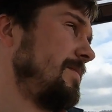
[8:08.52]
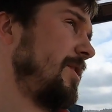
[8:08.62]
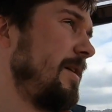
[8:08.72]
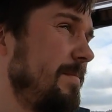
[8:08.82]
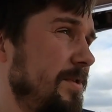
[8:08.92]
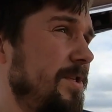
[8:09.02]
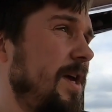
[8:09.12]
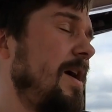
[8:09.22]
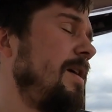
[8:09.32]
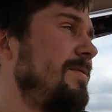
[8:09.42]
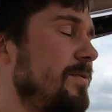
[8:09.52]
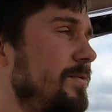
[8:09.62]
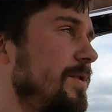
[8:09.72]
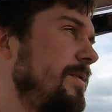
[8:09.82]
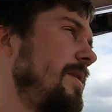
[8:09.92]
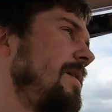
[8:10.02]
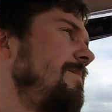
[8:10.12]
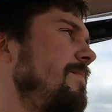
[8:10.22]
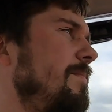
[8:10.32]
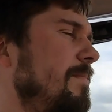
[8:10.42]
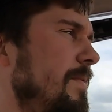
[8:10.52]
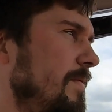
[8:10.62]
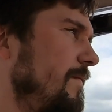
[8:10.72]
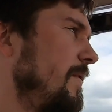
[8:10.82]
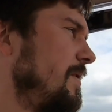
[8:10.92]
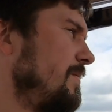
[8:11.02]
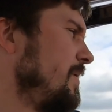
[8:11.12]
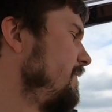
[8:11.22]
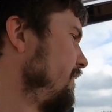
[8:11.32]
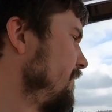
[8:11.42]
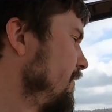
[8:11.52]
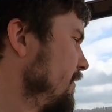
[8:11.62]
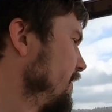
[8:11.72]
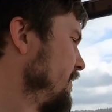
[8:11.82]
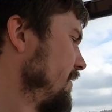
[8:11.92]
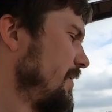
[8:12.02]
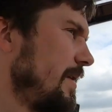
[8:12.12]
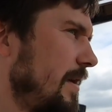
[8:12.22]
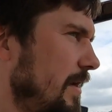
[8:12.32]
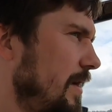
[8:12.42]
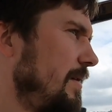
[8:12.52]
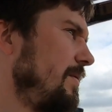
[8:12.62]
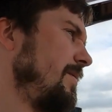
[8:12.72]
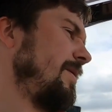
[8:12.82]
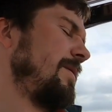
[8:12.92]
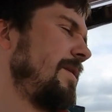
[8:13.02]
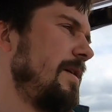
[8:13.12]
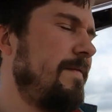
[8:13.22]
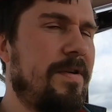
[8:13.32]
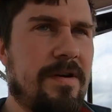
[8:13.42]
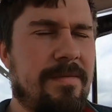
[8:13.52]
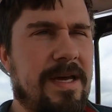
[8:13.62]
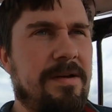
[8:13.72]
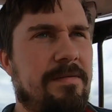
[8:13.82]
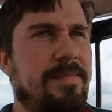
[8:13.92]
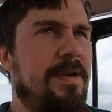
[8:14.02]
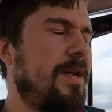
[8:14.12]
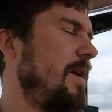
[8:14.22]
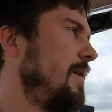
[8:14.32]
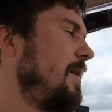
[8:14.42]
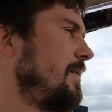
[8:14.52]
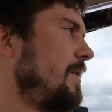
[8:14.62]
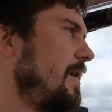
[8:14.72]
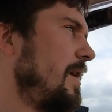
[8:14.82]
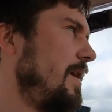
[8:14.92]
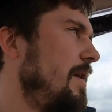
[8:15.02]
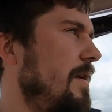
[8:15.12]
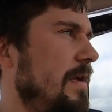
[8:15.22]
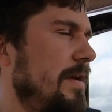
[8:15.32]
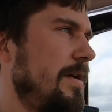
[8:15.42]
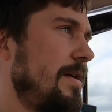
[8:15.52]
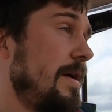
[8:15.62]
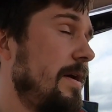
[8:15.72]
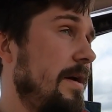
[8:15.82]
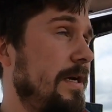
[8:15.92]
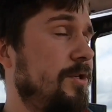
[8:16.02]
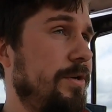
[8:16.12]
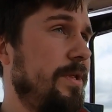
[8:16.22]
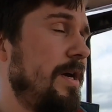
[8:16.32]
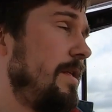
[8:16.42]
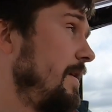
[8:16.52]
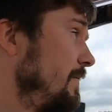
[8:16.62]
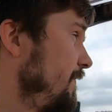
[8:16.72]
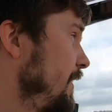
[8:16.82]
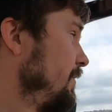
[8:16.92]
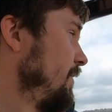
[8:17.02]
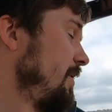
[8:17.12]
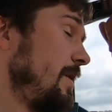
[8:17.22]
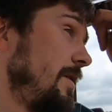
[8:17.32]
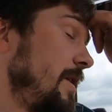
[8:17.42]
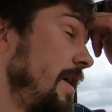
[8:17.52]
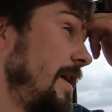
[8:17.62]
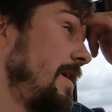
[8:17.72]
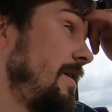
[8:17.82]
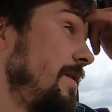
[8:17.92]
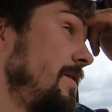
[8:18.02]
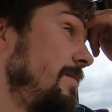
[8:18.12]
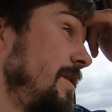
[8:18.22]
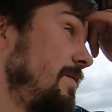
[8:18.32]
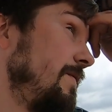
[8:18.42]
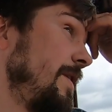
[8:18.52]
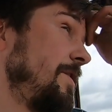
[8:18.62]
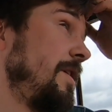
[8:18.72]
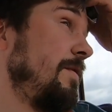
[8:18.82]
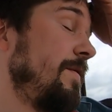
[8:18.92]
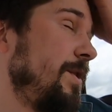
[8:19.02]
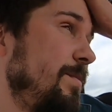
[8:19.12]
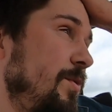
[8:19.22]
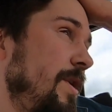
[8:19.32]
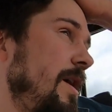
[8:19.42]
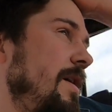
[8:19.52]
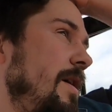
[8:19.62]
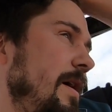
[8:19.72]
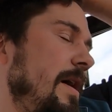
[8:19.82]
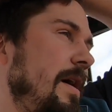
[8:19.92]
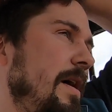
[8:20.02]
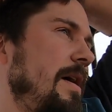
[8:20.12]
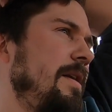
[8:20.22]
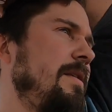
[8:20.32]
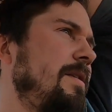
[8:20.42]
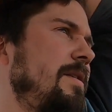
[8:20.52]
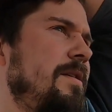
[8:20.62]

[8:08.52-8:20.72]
Checked my scales, they're not far off, not a significant amount, but yeah, yesterday I drilled the other little field, another 10 acres, a bit off, finished that off this morning, and